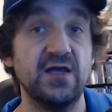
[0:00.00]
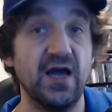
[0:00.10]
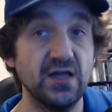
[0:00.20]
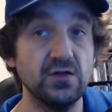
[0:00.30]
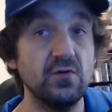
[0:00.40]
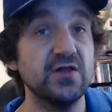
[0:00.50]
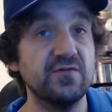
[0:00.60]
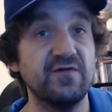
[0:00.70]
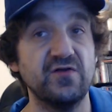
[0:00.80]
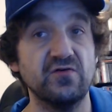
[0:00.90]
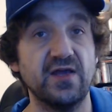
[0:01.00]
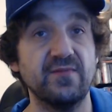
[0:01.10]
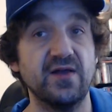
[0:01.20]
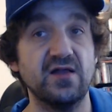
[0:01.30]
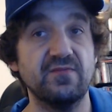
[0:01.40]
I still watch my video game
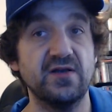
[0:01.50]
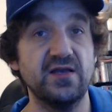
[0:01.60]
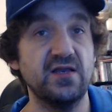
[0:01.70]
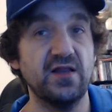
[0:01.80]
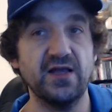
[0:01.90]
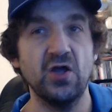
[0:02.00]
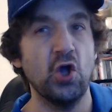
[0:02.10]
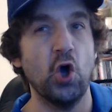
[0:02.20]
guys, but you know, like